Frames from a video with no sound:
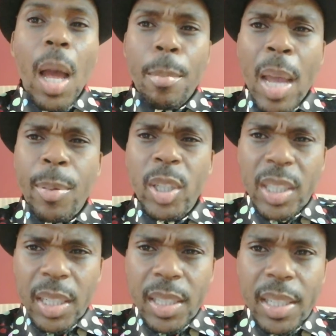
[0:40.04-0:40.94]
My
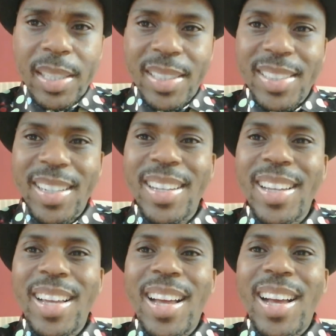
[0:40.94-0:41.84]
project is
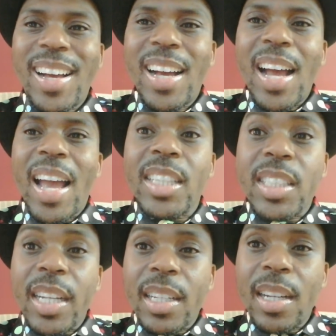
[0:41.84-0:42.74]

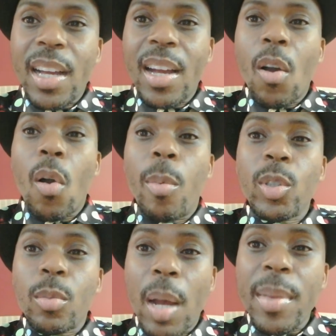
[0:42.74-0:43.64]
hashtag
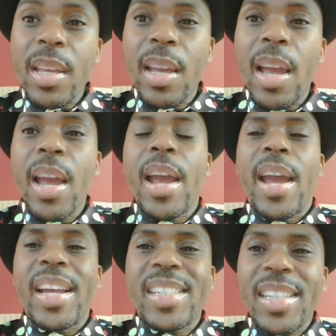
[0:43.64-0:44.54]
Ubuntu Bami,
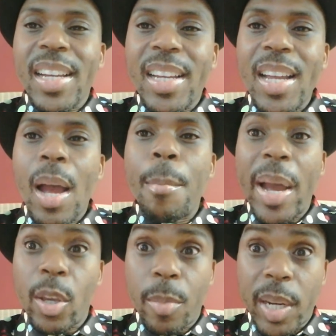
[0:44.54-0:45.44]
hashtag
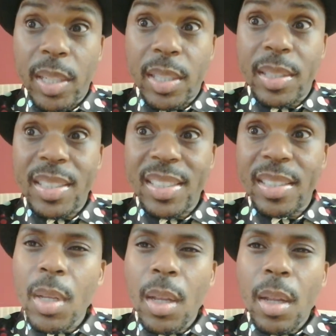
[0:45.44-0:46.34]
My Humanity.
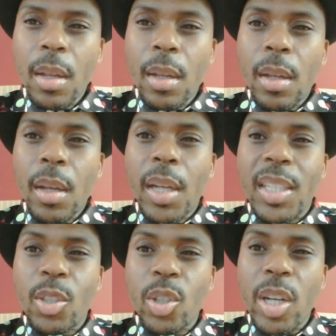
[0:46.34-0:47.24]
It's
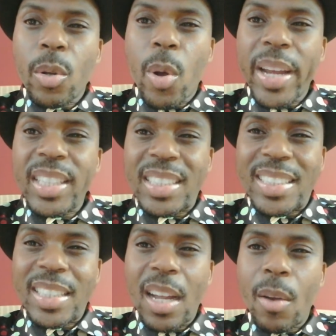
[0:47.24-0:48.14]
a social
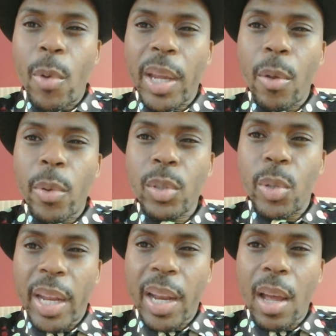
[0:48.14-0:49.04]
cohesion working
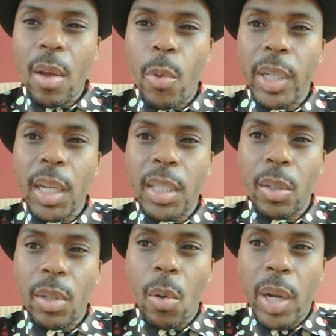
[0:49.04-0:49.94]
together with the
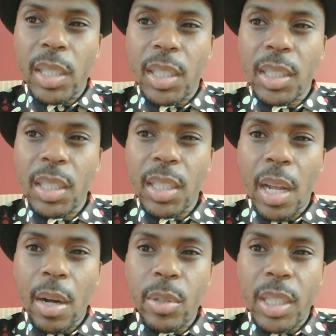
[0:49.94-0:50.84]
organizations
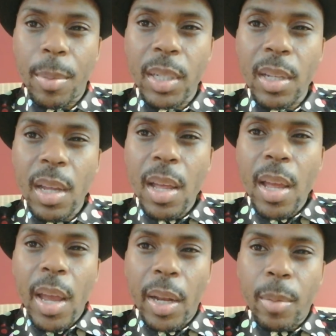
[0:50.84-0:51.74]
around Durban
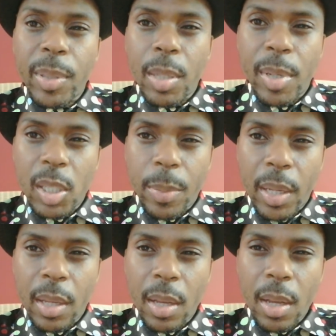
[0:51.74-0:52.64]
and Pietermaritzburg,
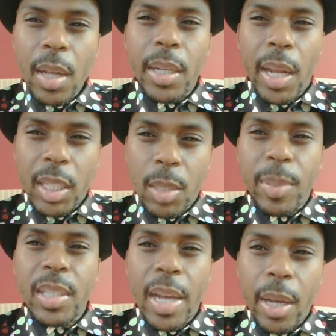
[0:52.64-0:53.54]
the
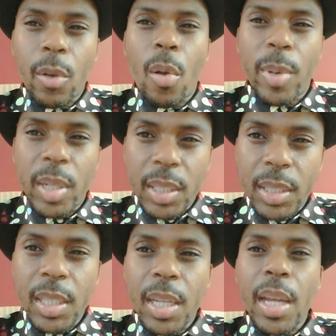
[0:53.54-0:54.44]
LGBTI community
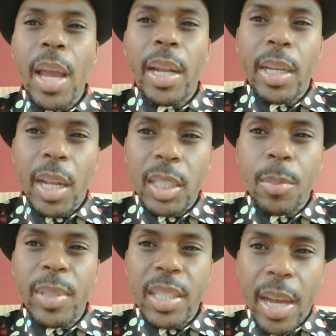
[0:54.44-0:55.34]
and the
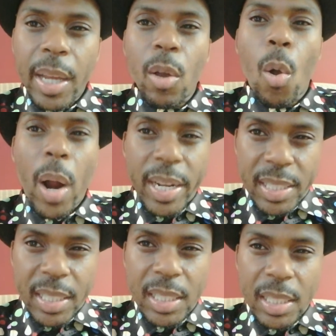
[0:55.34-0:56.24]
LGBTI
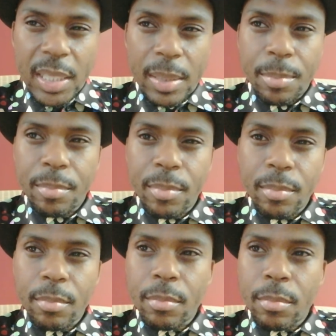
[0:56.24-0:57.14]
organizations,
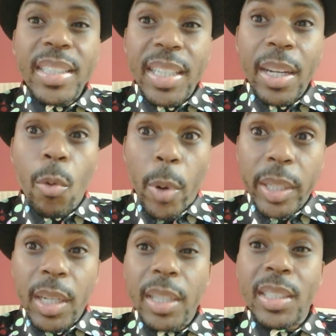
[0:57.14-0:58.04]
dealing
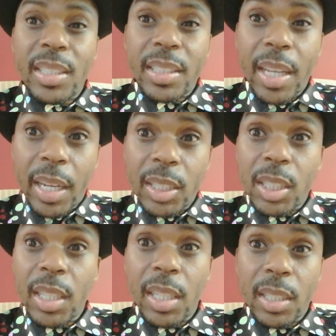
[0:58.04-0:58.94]
with the
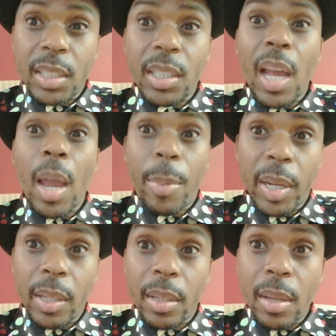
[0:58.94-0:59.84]
scourge that is
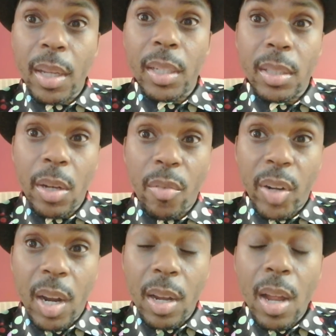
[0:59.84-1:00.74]
happening in South
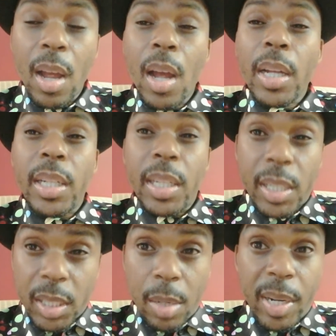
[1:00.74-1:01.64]
Africa, the
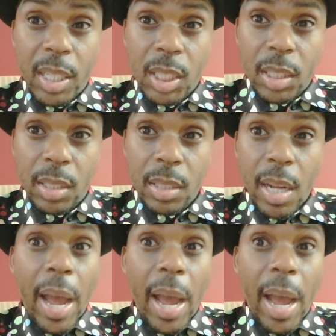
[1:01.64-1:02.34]
discrimination.